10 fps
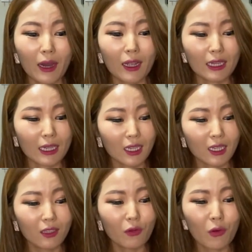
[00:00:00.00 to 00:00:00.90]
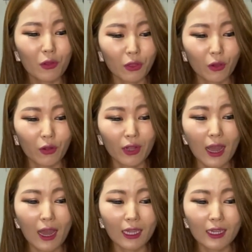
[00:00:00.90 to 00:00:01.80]
But in North
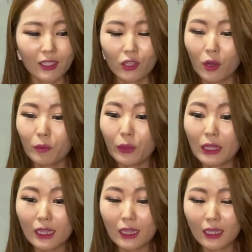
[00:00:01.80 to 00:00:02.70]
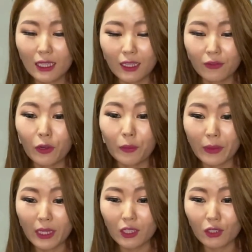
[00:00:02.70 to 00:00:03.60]
Korea, it is completely
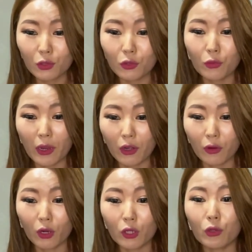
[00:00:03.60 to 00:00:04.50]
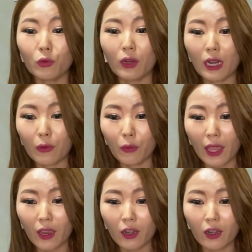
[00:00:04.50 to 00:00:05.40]
forbidden to wear what you want to
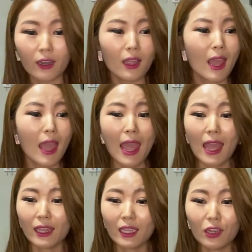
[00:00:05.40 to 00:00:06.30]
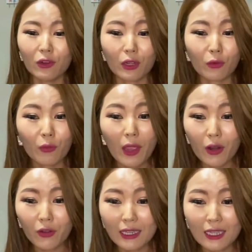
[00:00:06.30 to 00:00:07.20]
wear and earring
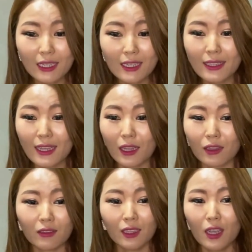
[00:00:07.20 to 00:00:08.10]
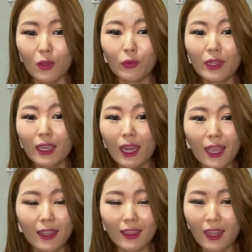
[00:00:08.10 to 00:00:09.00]
wearings and we
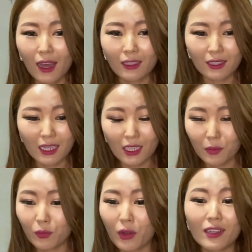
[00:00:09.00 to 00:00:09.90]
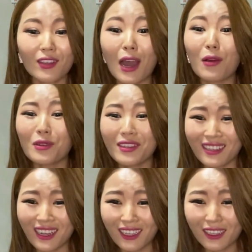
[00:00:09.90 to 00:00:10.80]
cannot express
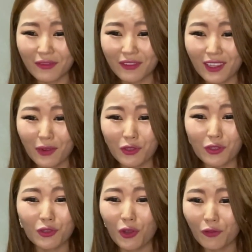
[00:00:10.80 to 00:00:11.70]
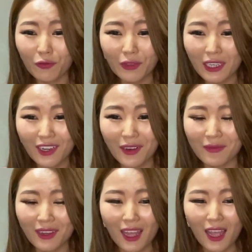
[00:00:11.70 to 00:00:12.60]
ourselves. There's no
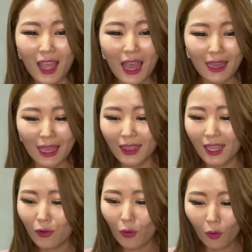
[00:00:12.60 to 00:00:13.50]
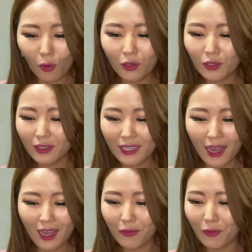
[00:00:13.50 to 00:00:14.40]
freedom. And then all the
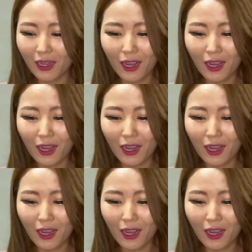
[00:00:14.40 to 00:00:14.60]
time when